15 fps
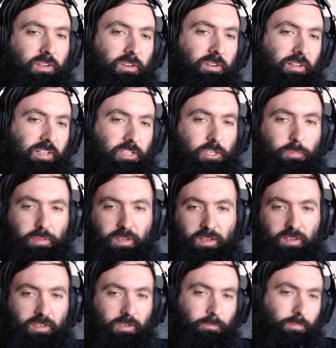200
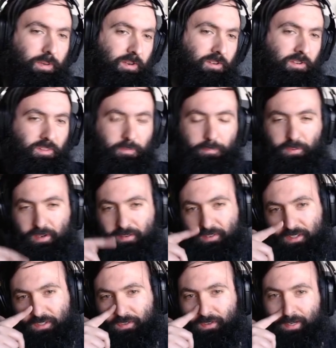HP compared to the
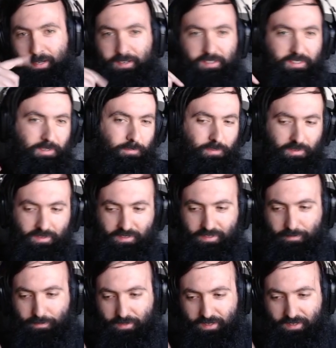previous fight because I put on the
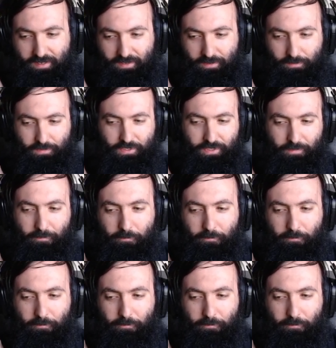P-coms.